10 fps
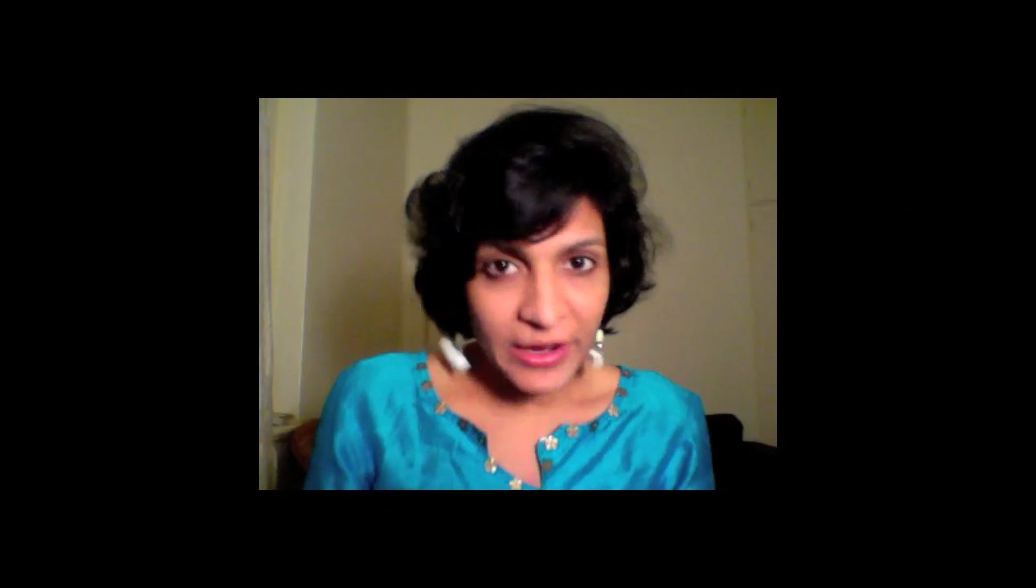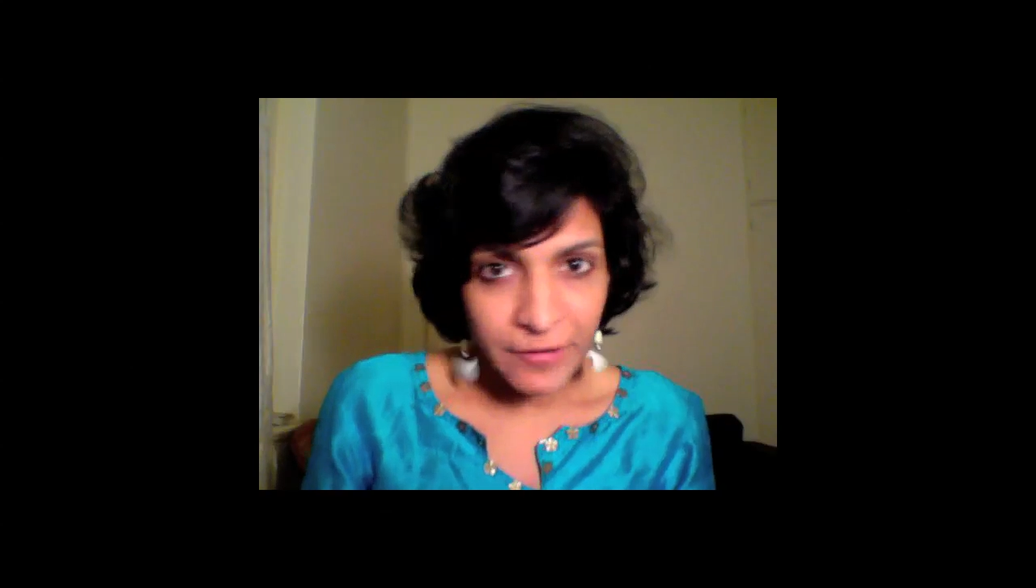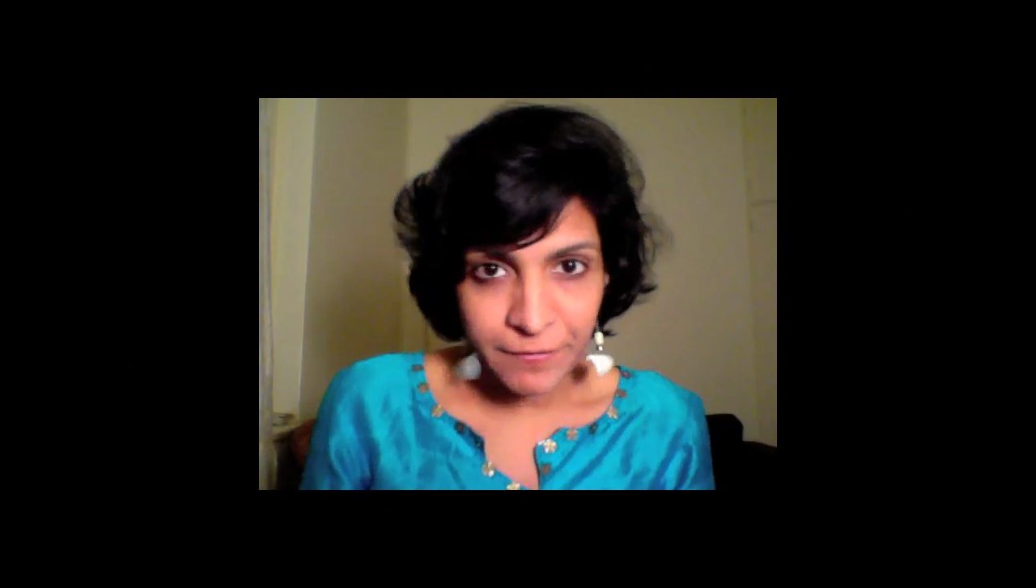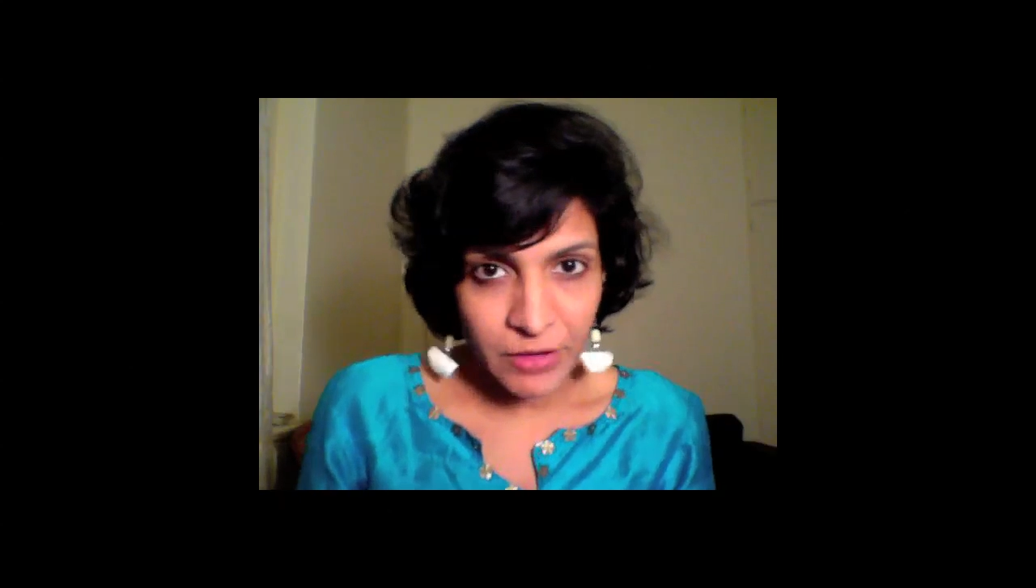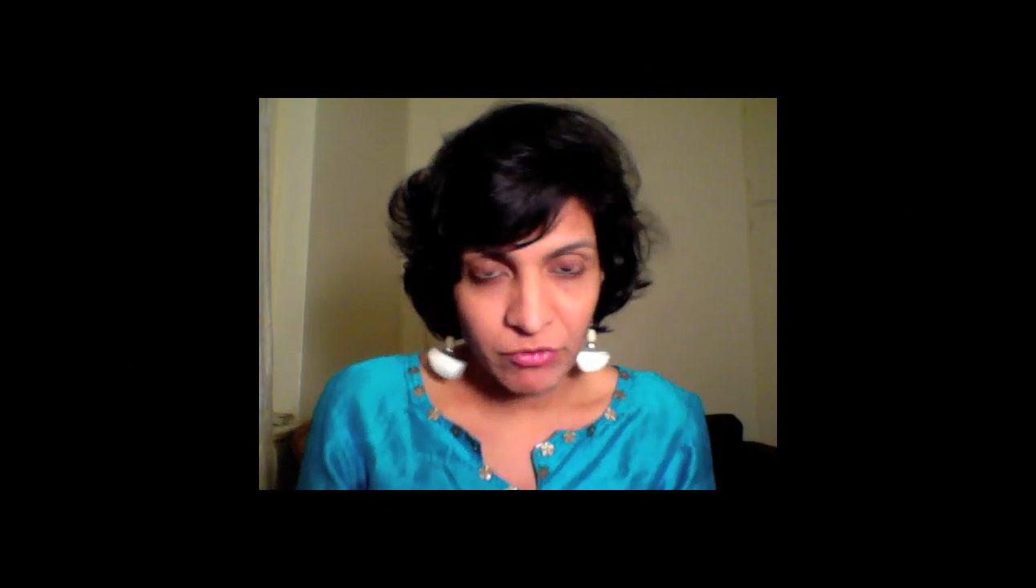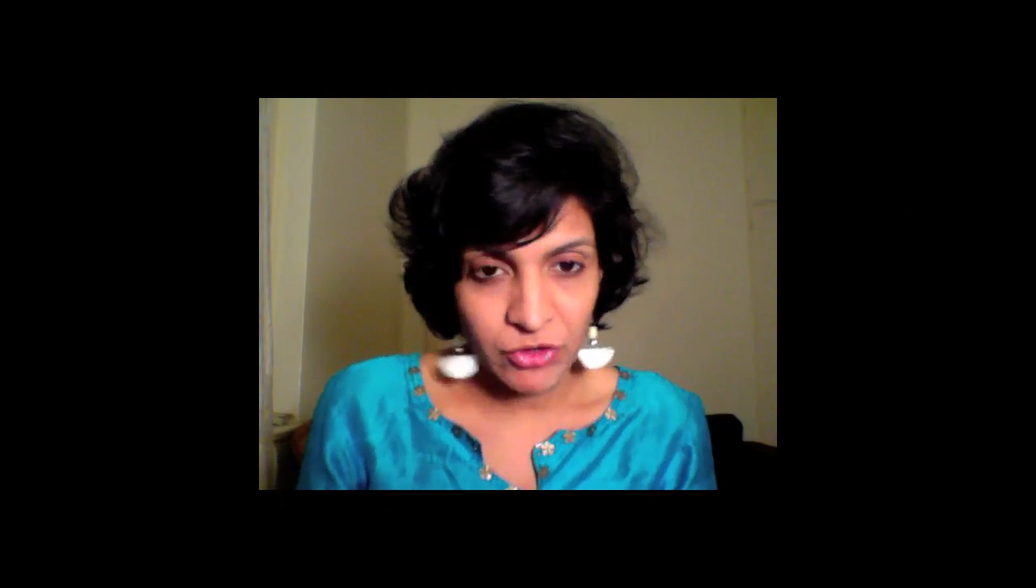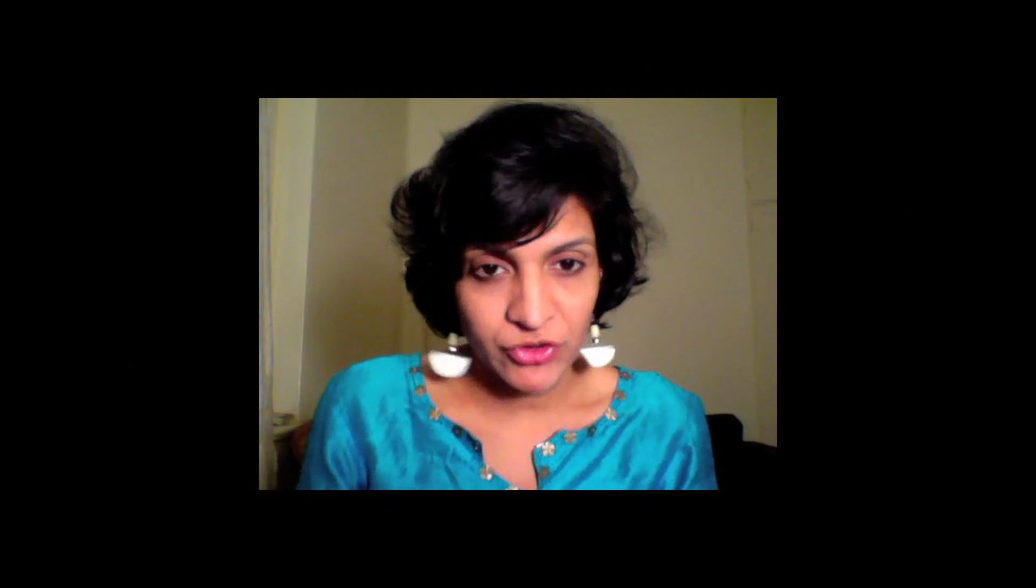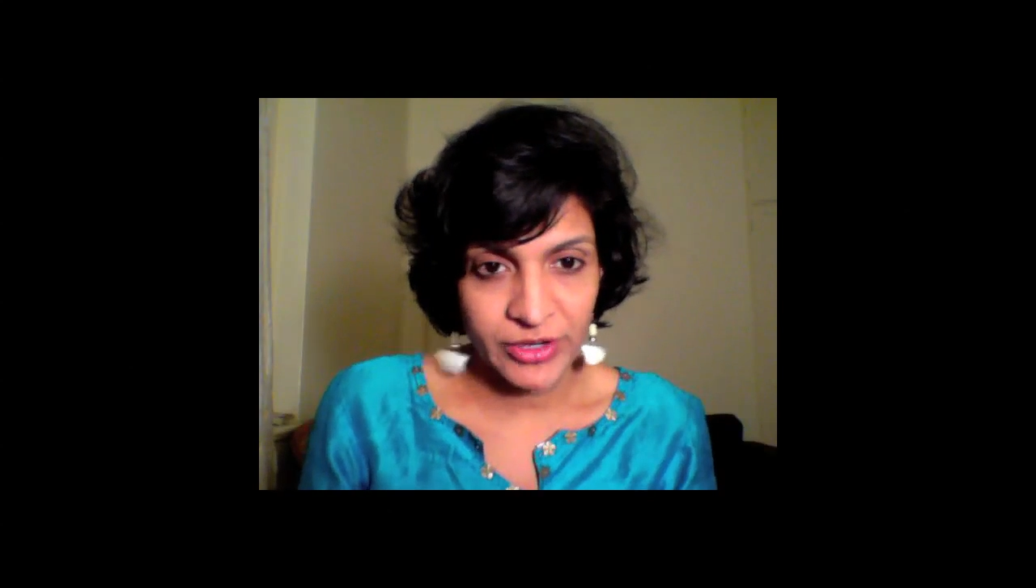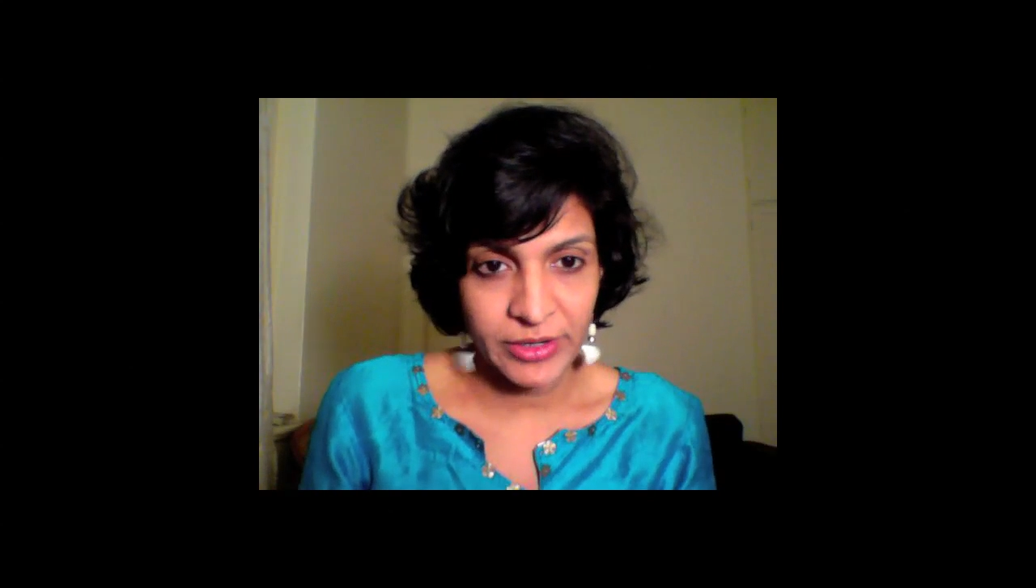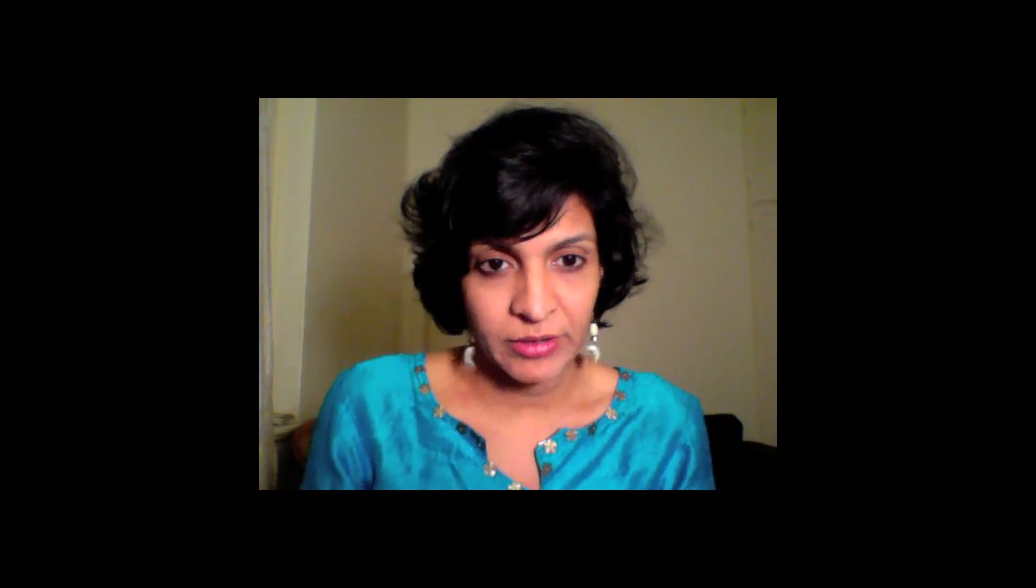a free
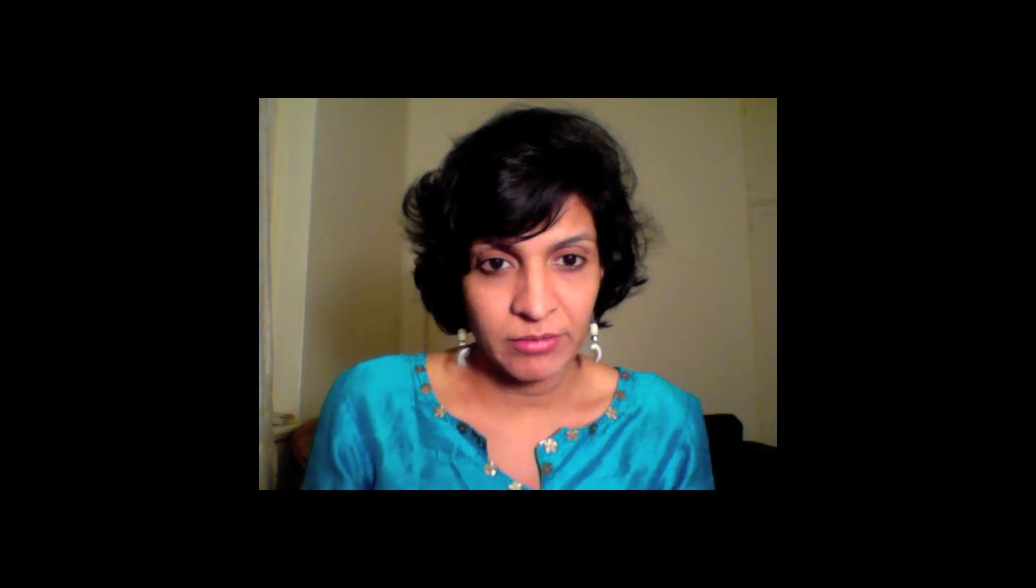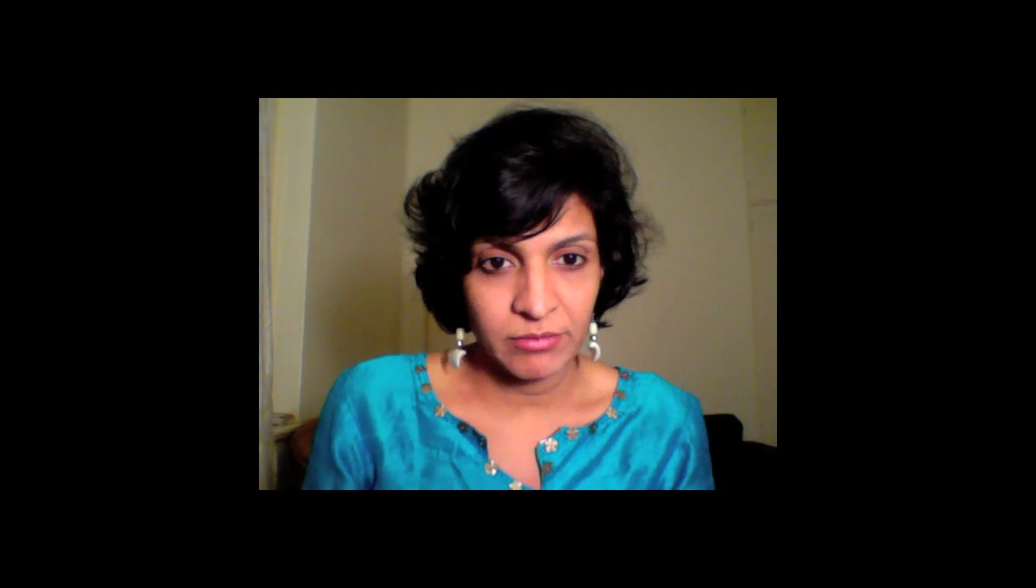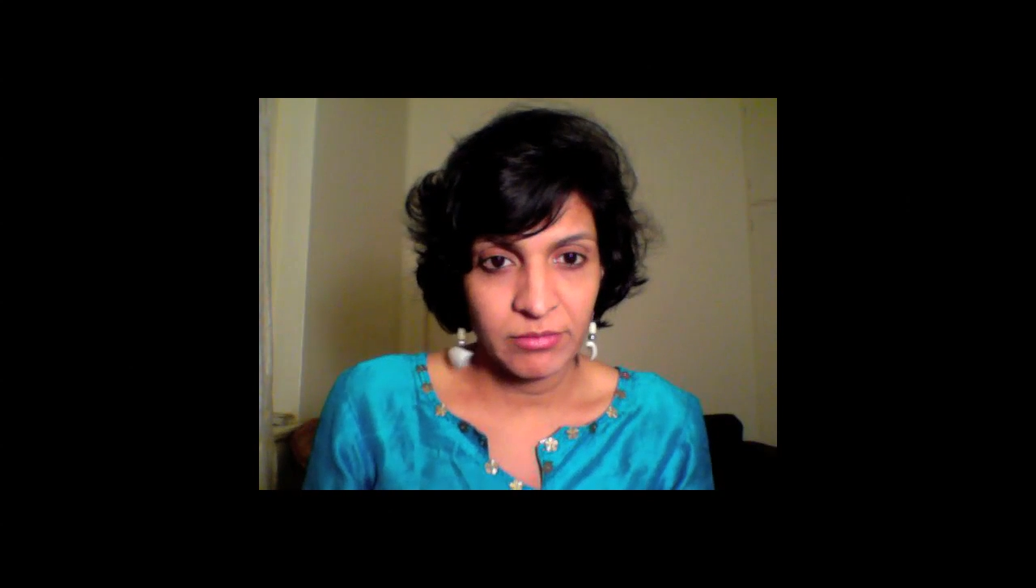version,